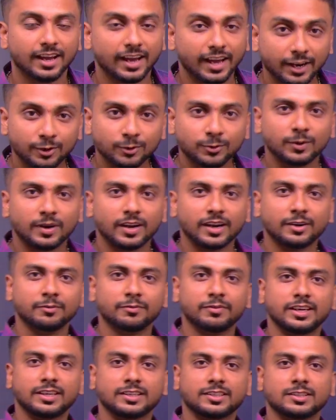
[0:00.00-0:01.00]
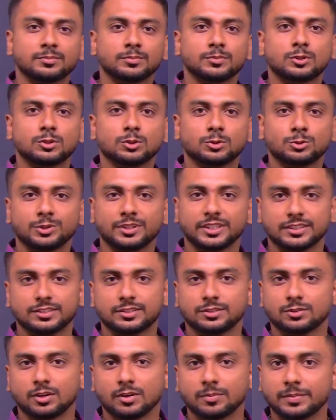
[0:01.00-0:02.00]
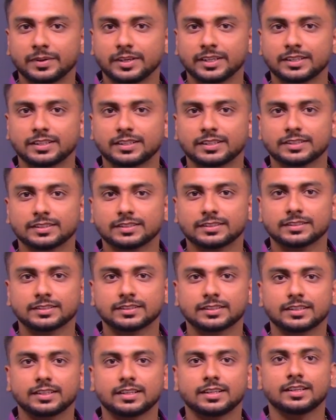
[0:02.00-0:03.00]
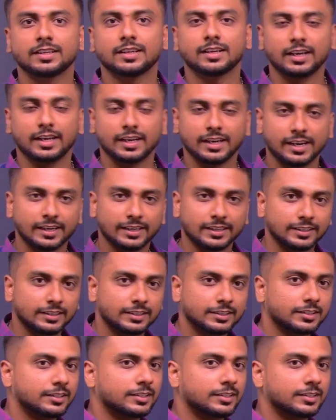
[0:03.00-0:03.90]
Hello and welcome to today's topic, and